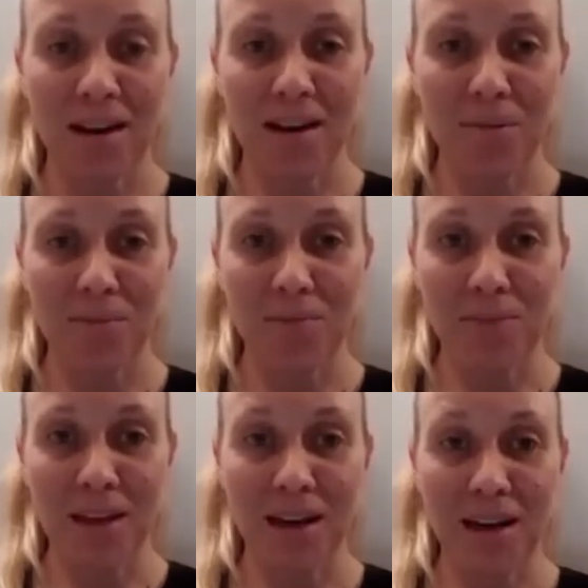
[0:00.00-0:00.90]

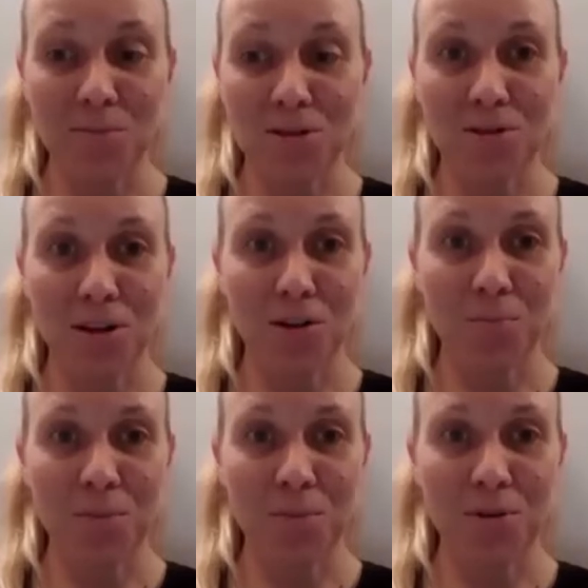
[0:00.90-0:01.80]
Yeah, I'm sure there are a lot of
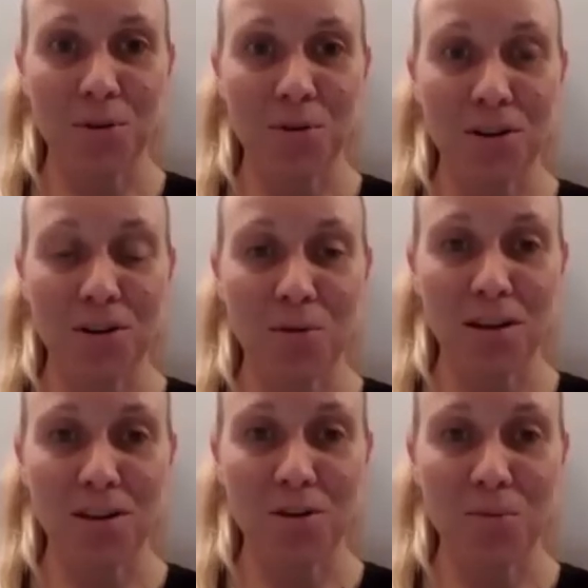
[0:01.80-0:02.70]
people who are going to want
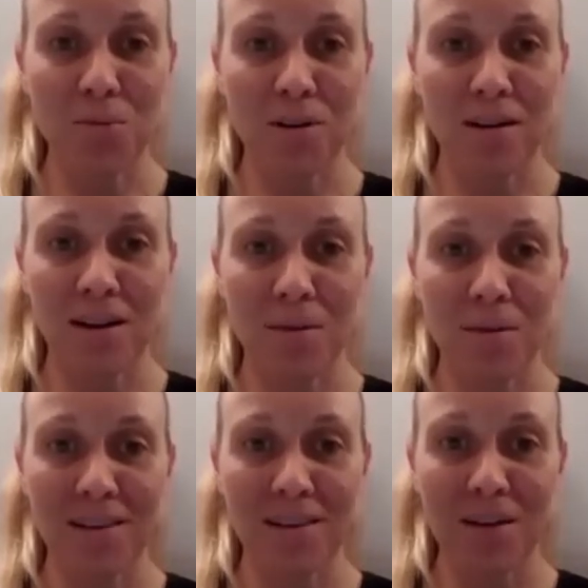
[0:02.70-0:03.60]
to know more
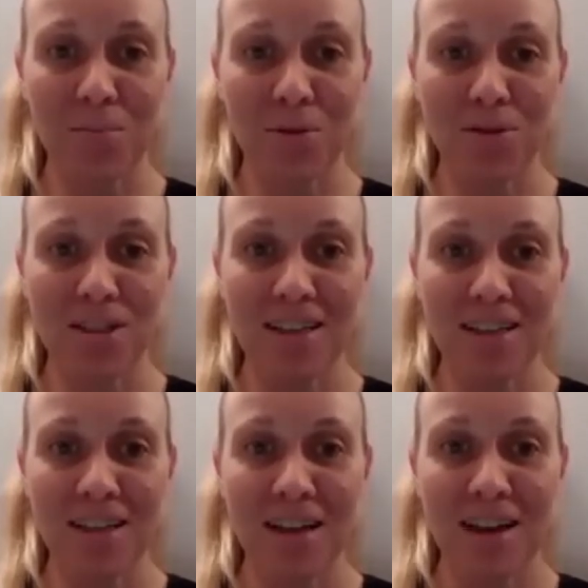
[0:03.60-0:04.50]
about that
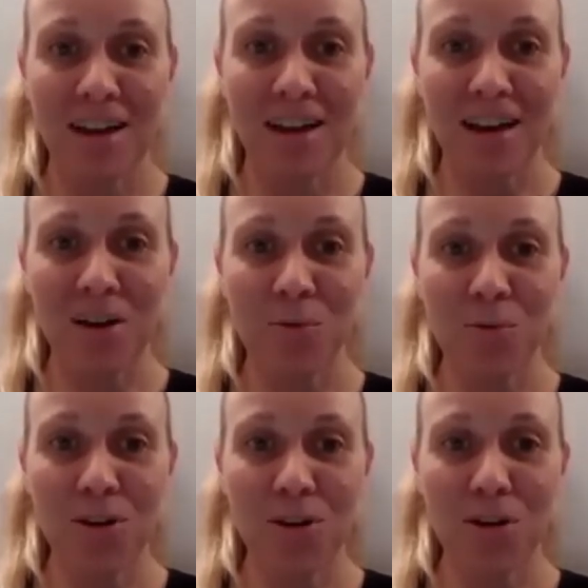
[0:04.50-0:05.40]
project.
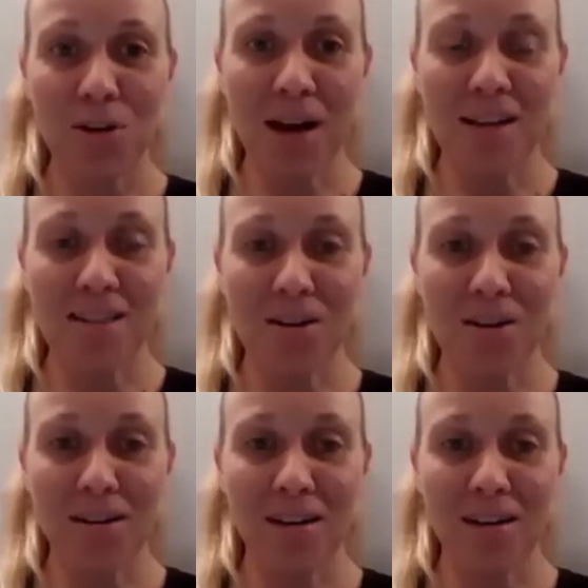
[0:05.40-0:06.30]
We're going to pass
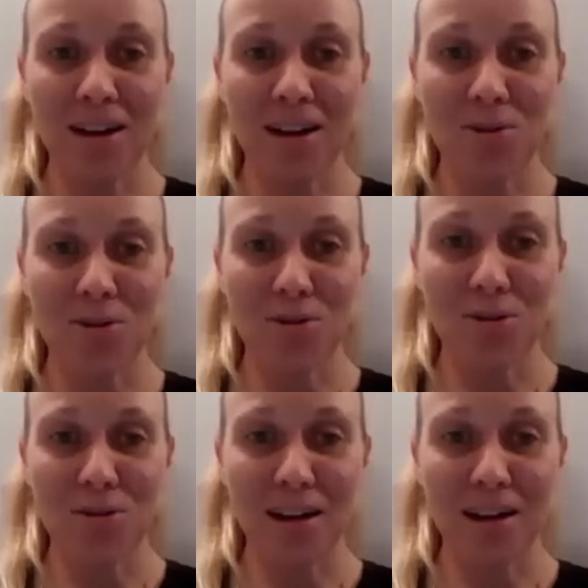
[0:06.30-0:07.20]
on now
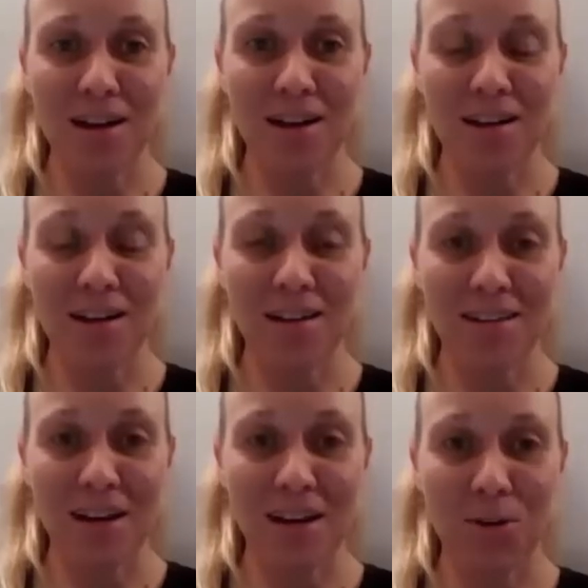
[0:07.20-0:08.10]
to
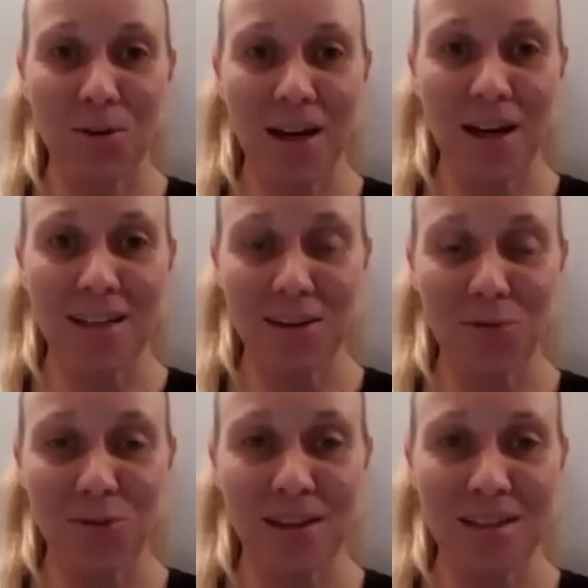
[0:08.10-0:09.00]
a quite
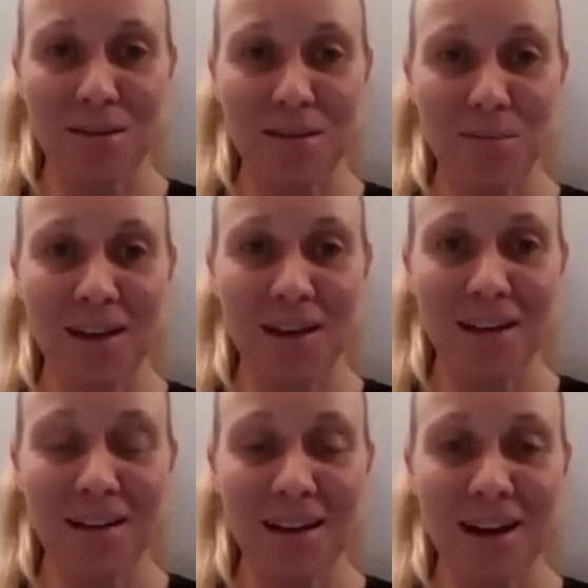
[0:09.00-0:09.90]
different
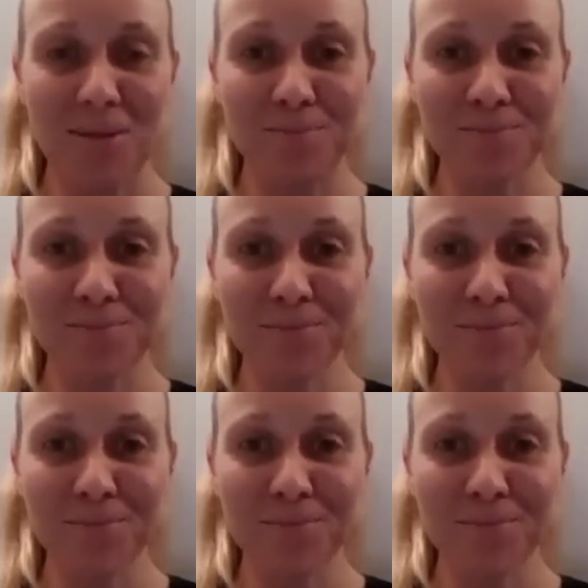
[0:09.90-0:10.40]
discipline.